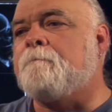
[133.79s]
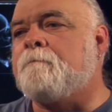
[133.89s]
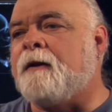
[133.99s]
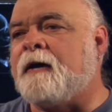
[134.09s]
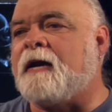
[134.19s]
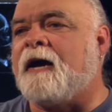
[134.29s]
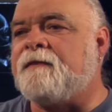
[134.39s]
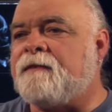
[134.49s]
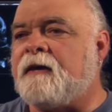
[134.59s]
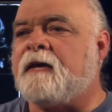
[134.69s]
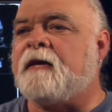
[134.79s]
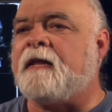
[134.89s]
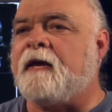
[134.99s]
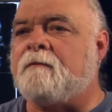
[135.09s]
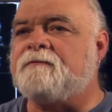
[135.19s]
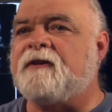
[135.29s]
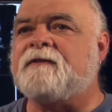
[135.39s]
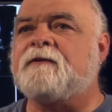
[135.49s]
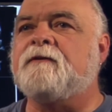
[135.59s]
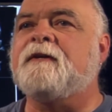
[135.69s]
But I think it helps us
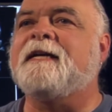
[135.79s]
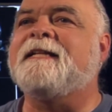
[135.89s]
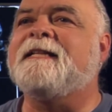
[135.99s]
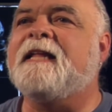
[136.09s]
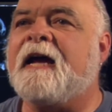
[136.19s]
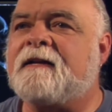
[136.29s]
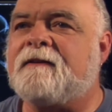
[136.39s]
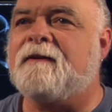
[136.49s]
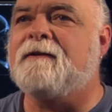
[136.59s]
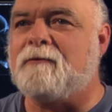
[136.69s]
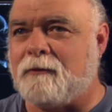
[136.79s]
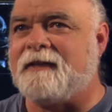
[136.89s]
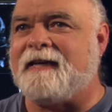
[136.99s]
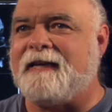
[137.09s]
to connect with the